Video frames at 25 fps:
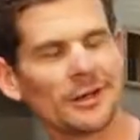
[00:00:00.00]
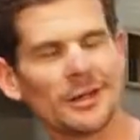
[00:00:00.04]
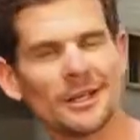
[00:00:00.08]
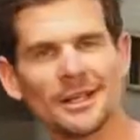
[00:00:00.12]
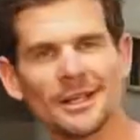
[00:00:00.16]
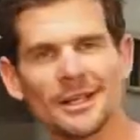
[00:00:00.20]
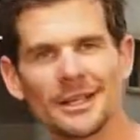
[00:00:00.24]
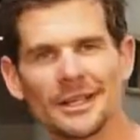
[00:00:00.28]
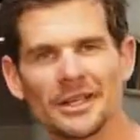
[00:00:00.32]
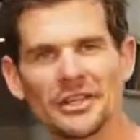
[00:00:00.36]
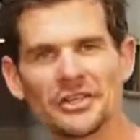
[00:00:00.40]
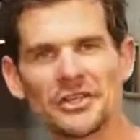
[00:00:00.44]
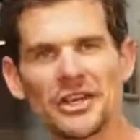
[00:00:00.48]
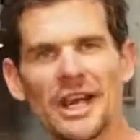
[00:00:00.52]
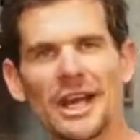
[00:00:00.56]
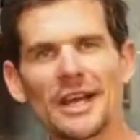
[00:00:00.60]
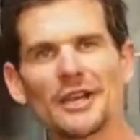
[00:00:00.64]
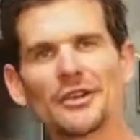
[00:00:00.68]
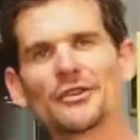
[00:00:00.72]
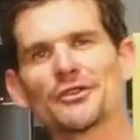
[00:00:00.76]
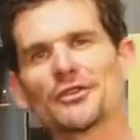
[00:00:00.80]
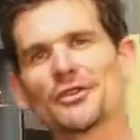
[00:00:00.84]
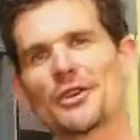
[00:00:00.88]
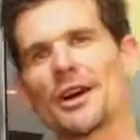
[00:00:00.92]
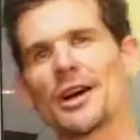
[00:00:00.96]
You can check out
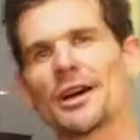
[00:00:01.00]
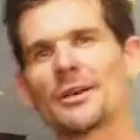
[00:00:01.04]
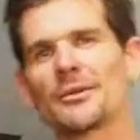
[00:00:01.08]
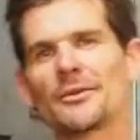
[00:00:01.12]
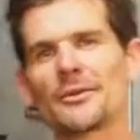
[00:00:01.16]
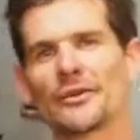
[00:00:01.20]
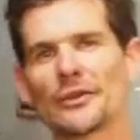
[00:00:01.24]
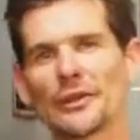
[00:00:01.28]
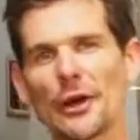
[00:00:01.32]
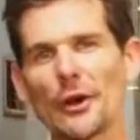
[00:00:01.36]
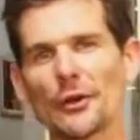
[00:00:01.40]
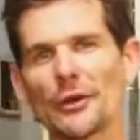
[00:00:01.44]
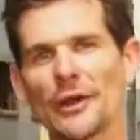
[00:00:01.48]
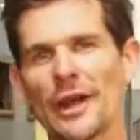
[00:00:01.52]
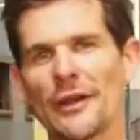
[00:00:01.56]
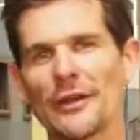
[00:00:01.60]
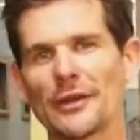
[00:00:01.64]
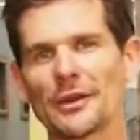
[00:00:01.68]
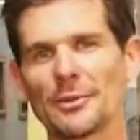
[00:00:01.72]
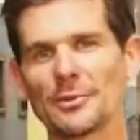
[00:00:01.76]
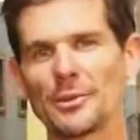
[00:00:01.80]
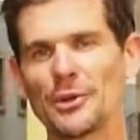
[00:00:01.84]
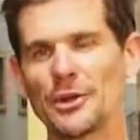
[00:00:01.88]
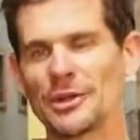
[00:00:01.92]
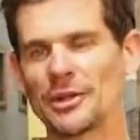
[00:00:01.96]
your stride, slow it down the
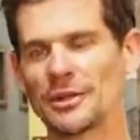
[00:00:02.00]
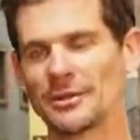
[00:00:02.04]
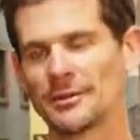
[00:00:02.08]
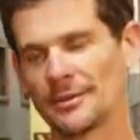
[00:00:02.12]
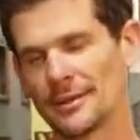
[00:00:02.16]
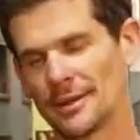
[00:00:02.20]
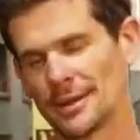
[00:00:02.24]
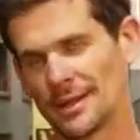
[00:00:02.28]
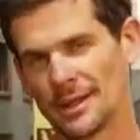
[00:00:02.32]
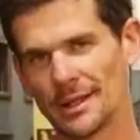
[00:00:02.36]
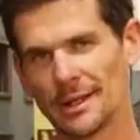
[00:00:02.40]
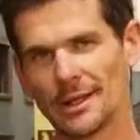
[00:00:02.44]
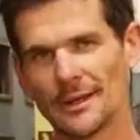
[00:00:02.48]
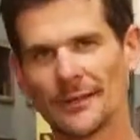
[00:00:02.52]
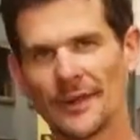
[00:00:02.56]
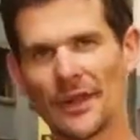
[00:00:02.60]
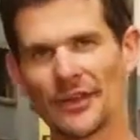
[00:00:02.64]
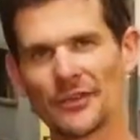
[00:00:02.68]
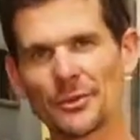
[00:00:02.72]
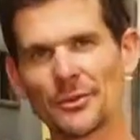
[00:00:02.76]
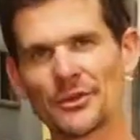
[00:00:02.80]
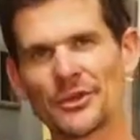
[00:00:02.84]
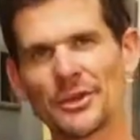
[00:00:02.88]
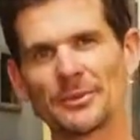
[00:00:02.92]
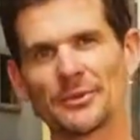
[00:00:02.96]
computer.
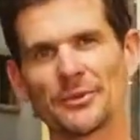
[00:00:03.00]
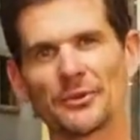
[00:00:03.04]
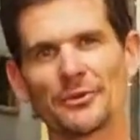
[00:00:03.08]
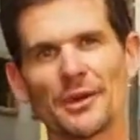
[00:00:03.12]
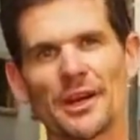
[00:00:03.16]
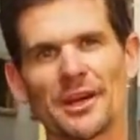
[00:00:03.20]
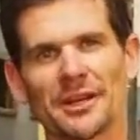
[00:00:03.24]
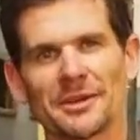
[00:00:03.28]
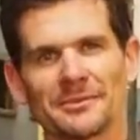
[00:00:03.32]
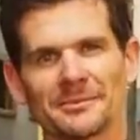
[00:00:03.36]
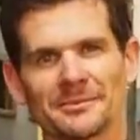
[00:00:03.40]
That's my tips for running.